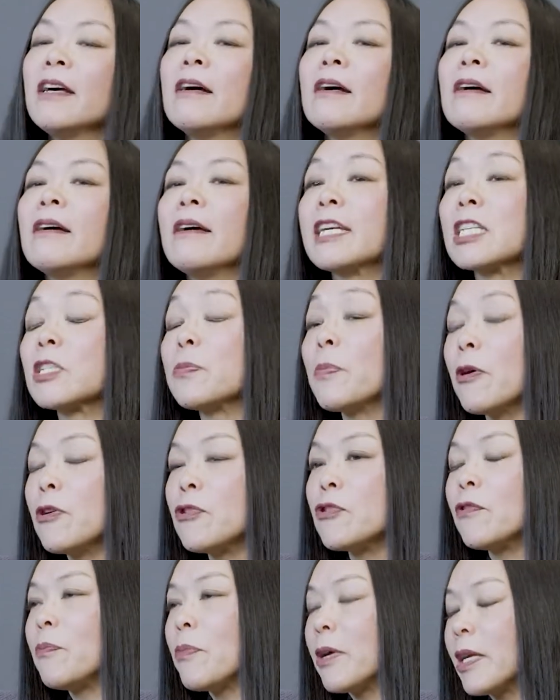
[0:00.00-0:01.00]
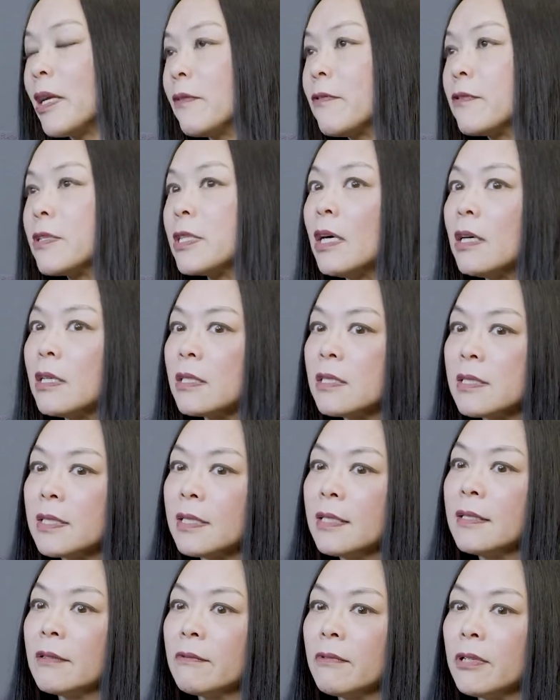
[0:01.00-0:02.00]
exposure of brand
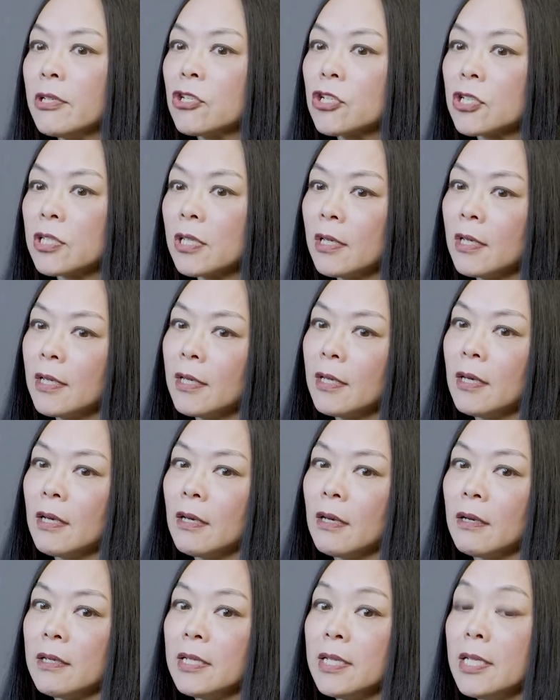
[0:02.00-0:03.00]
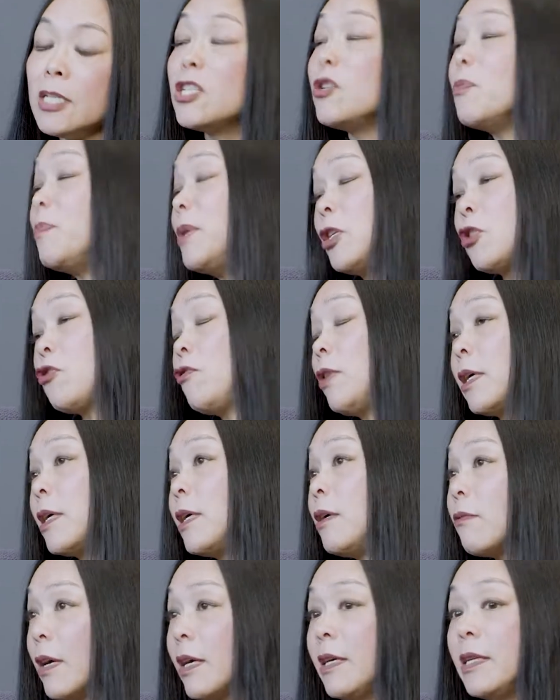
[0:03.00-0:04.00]
advertising, which is
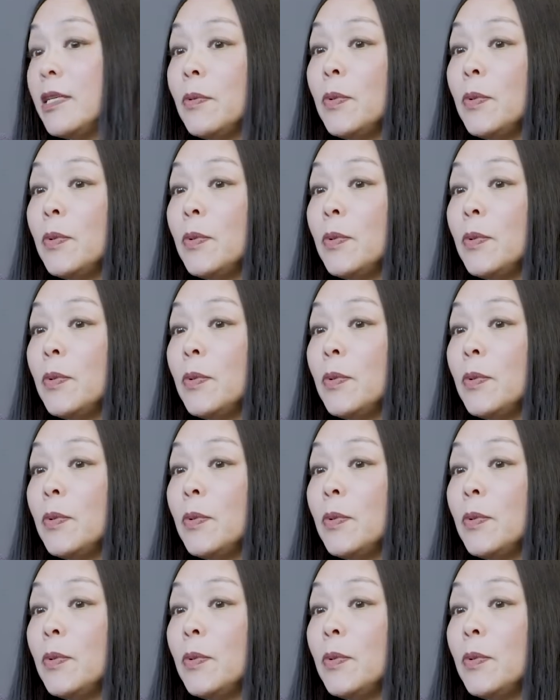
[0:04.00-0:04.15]
tricky, right?